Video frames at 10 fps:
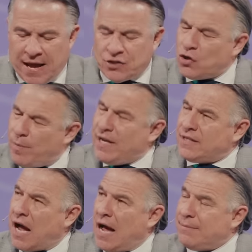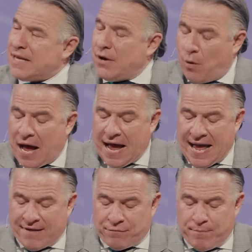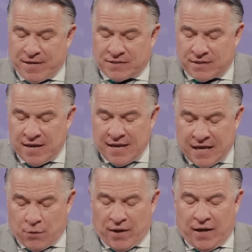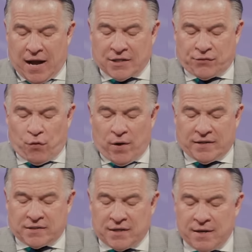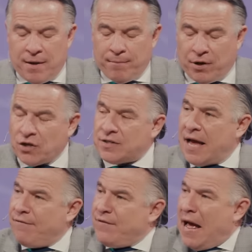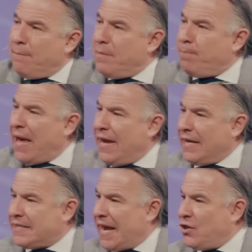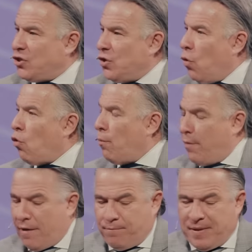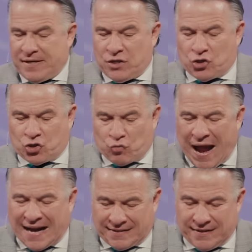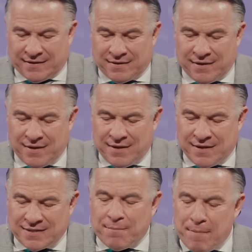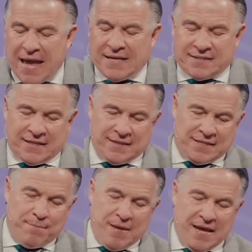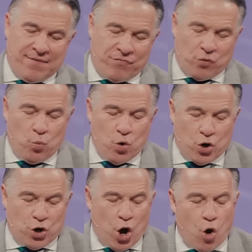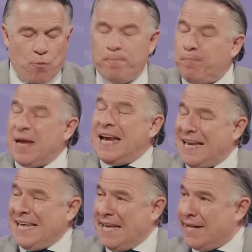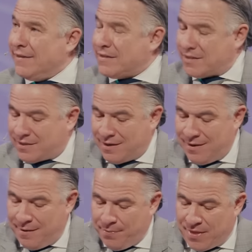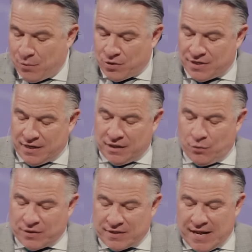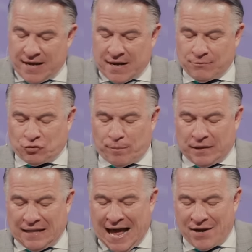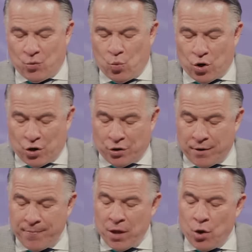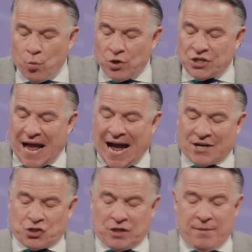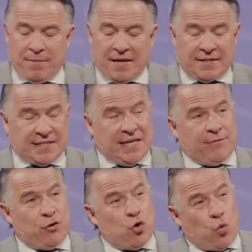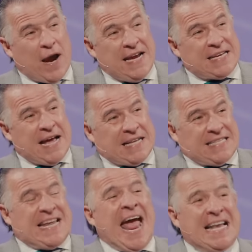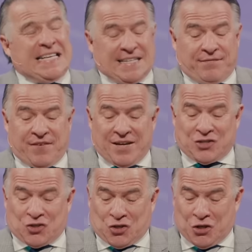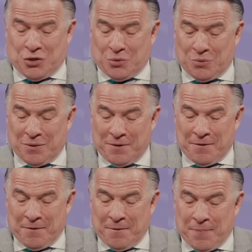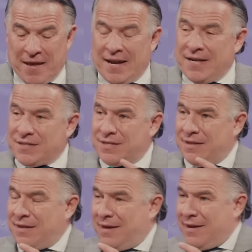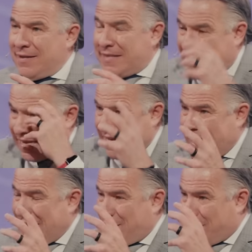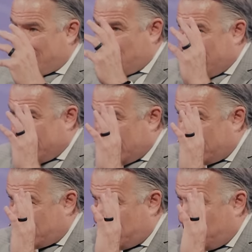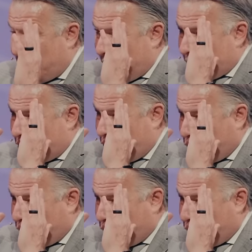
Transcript: And so many times I know I have missed hearing God's voice because I've not been paying attention or I've been distracted it's amazing to me that the word obedience that we're dealing with today comes from a Latin word which actually means to give great attentiveness to. It is the to hear and to, uh, uh to, to